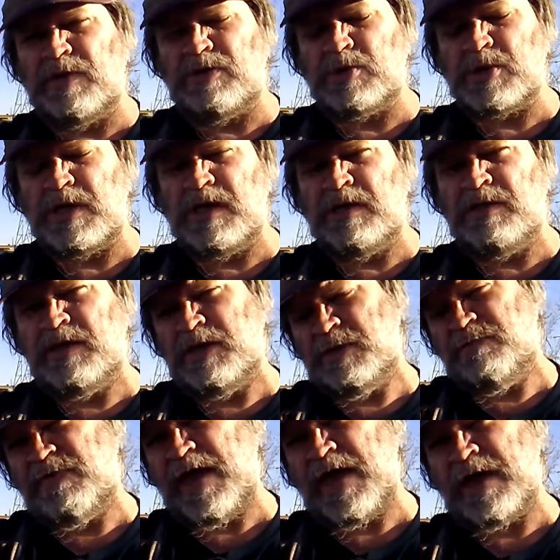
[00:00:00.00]
with trading
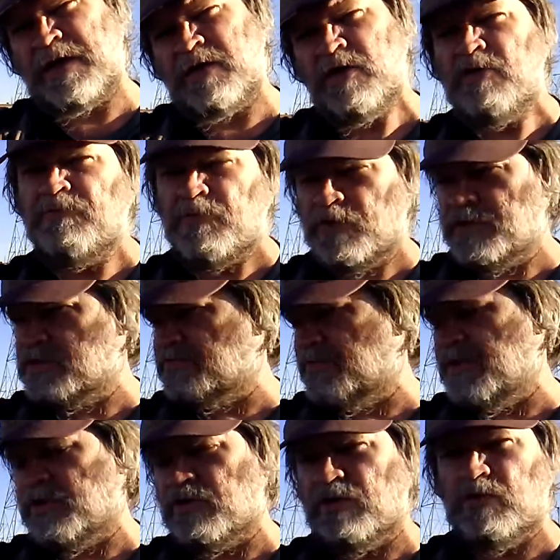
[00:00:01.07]
the van for this
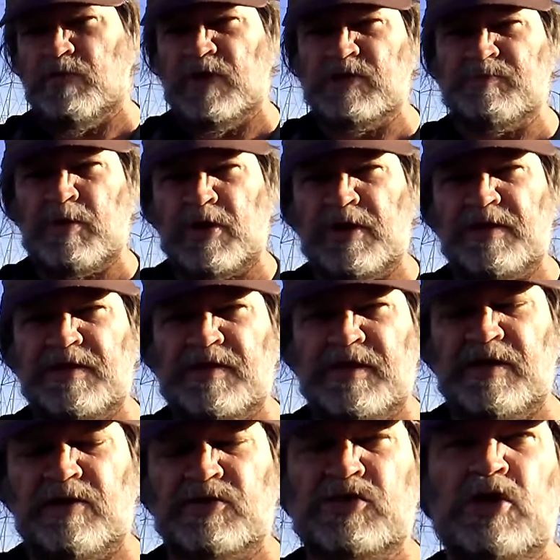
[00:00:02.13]
vehicle was part of the
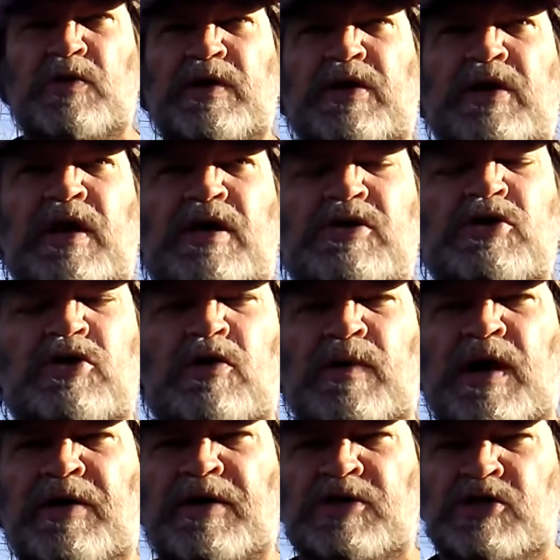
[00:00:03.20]
deal, so we could not turn
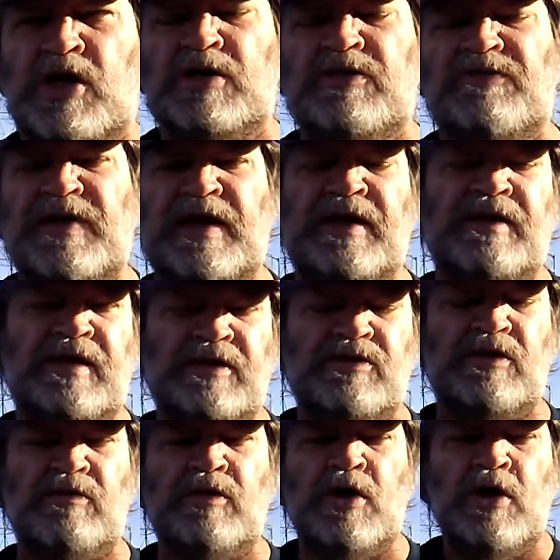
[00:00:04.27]
around and junk the van and get
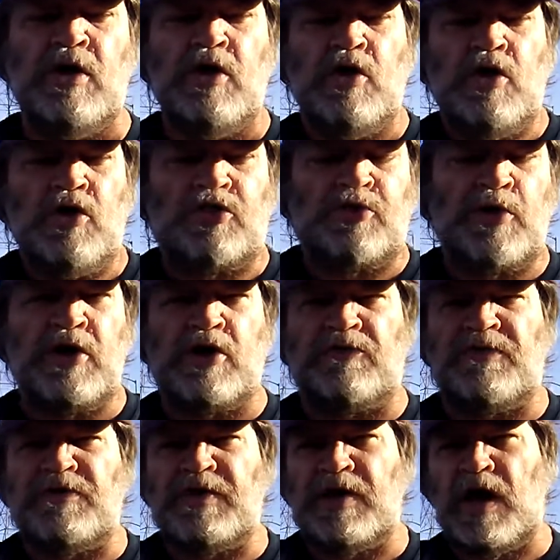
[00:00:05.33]
the
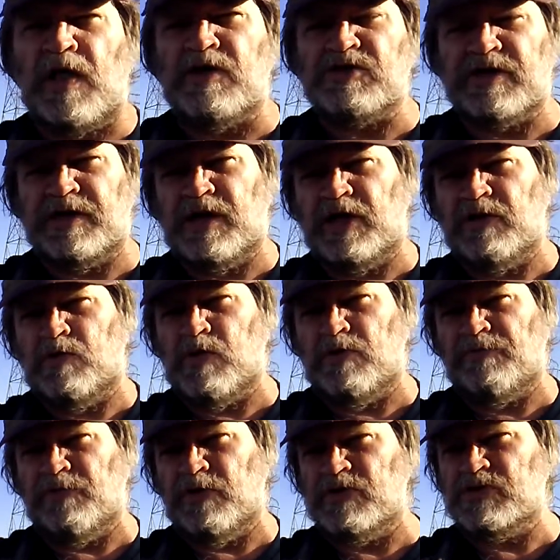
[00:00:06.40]
$350 I had gotten the
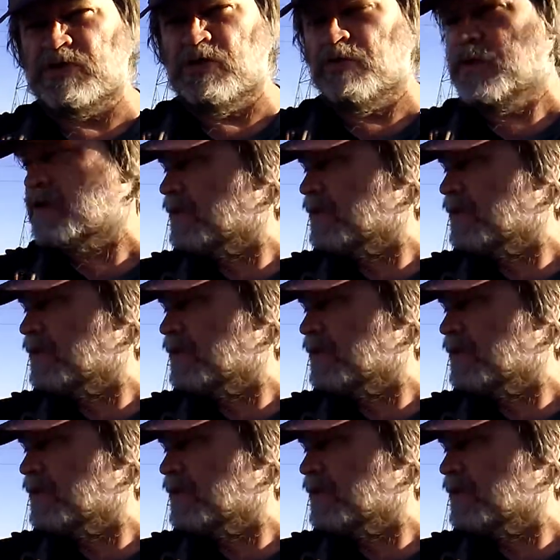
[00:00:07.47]
quote for. So we're